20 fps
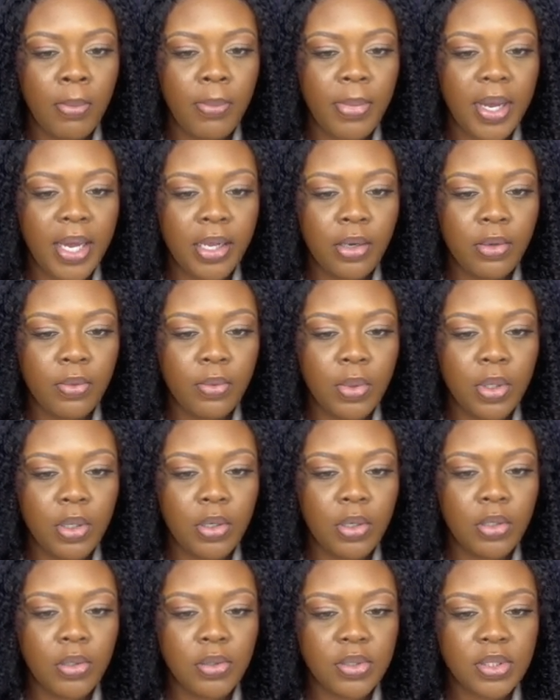But I don't want
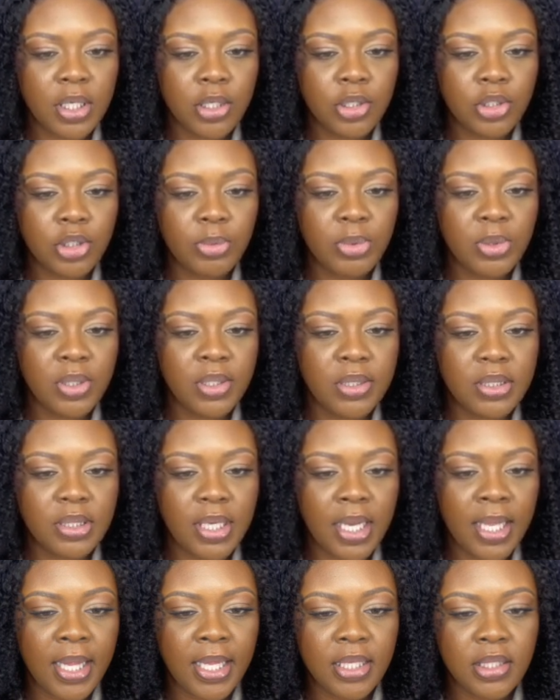all those extra points.
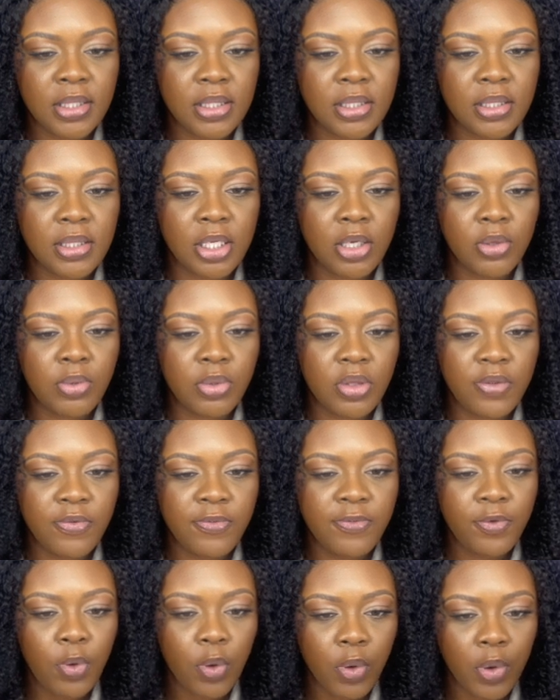I like to stick with the
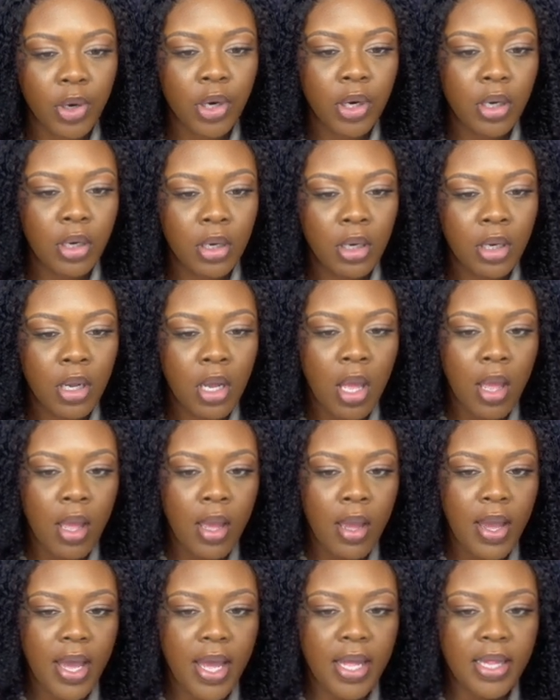4,
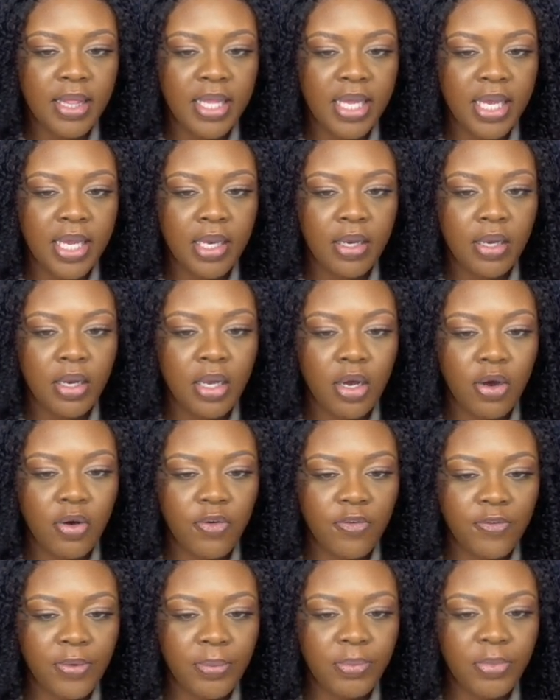and then
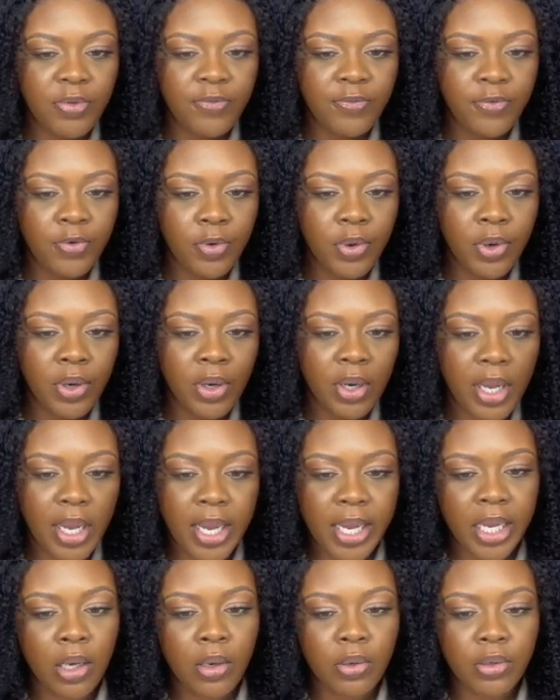from the 4,
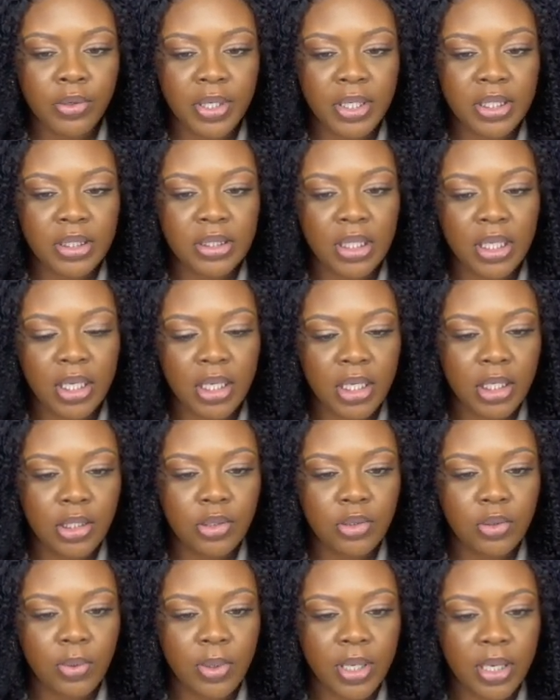I go crazy and I
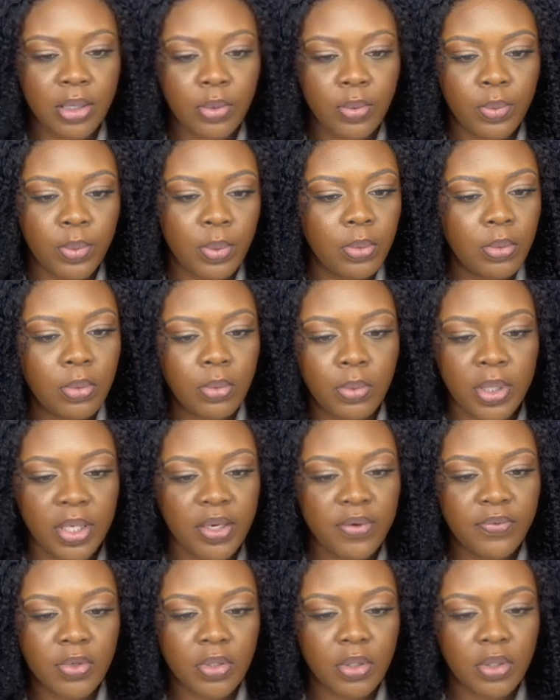do
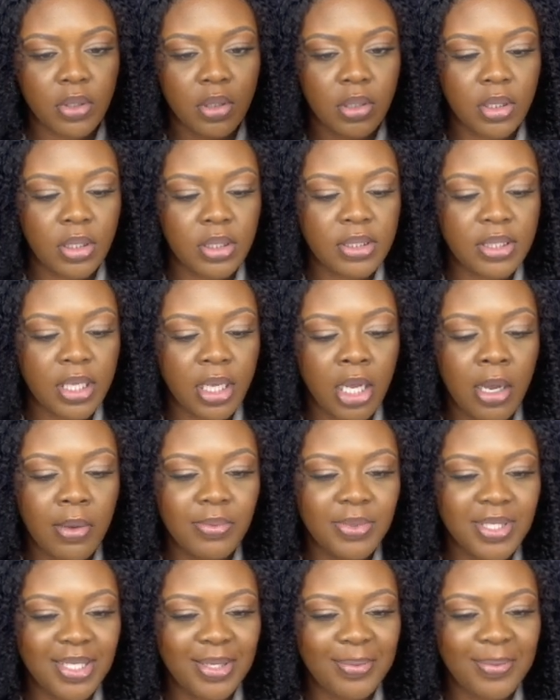whatever it is that
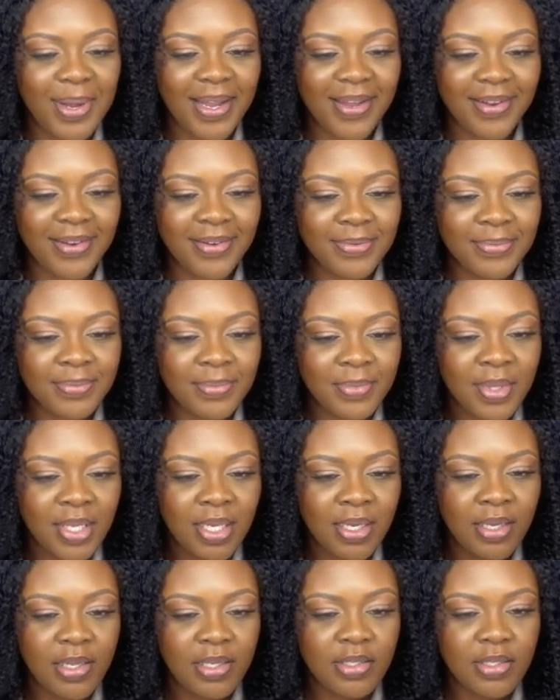comes to mind.
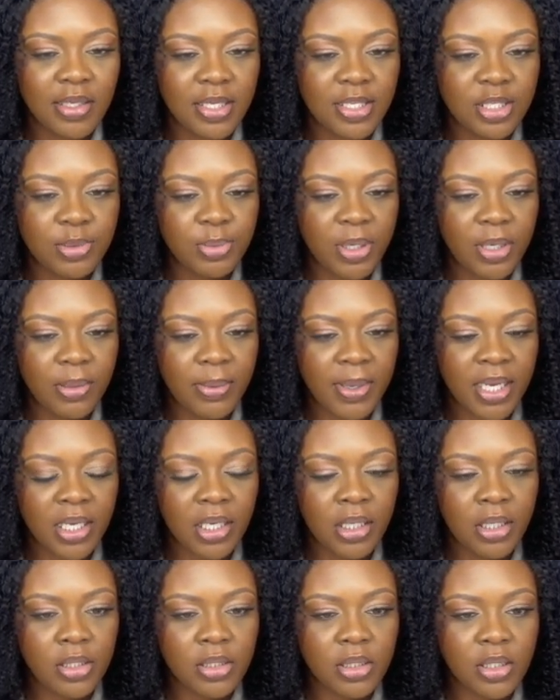So let's put it back
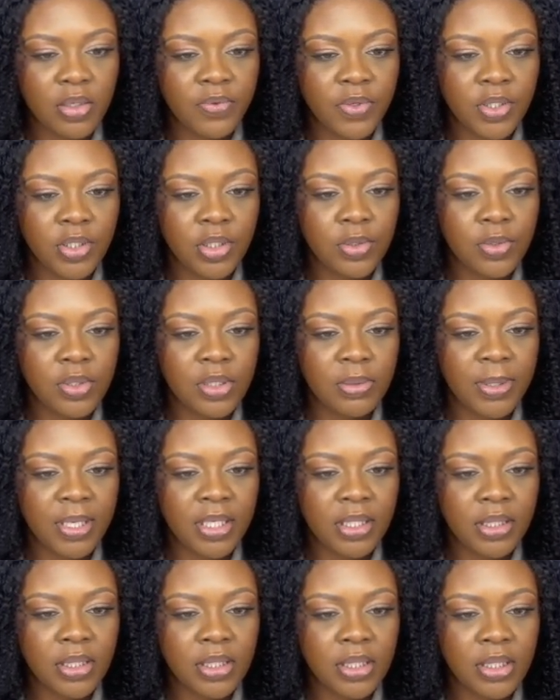in its original
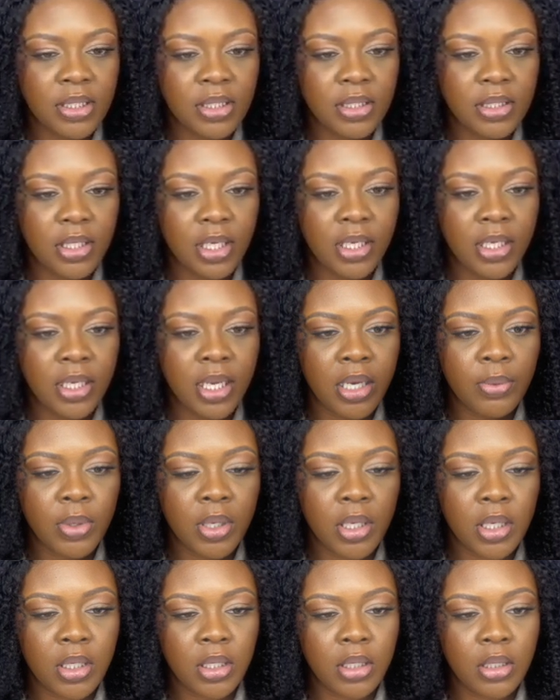spaces, and now
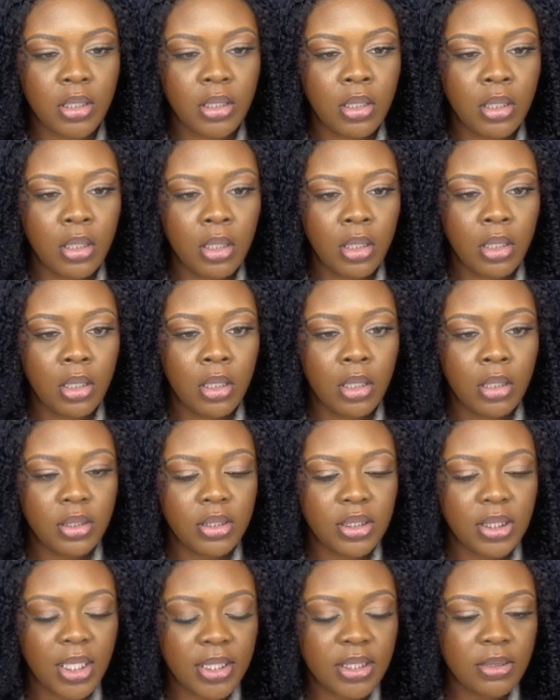we're gonna
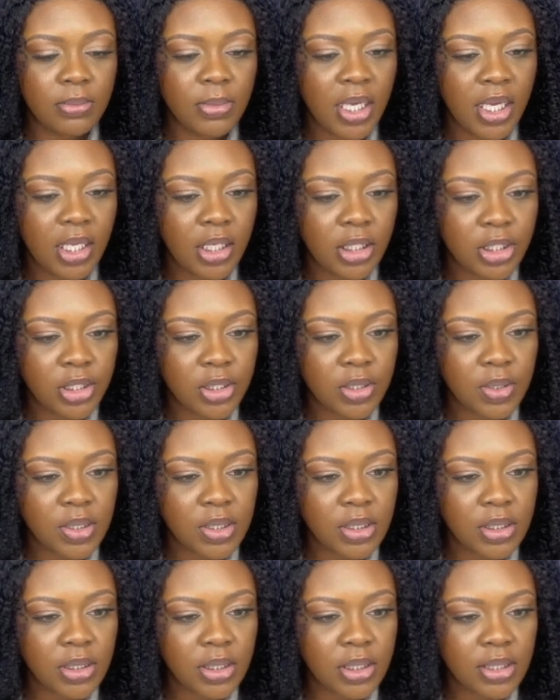select some
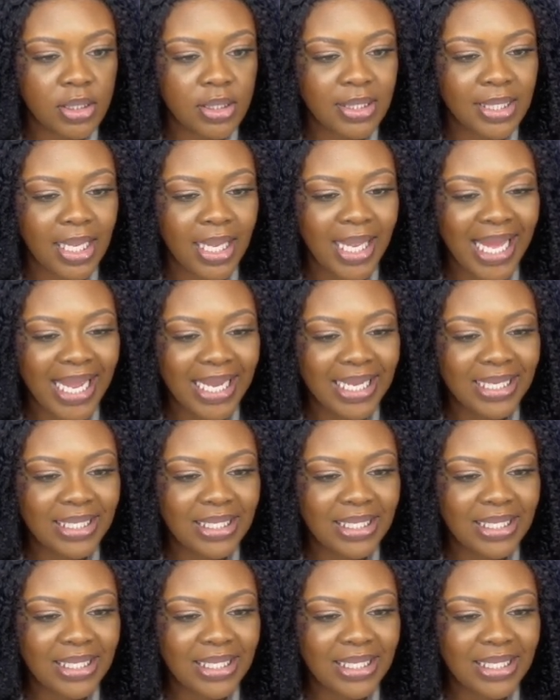colors. So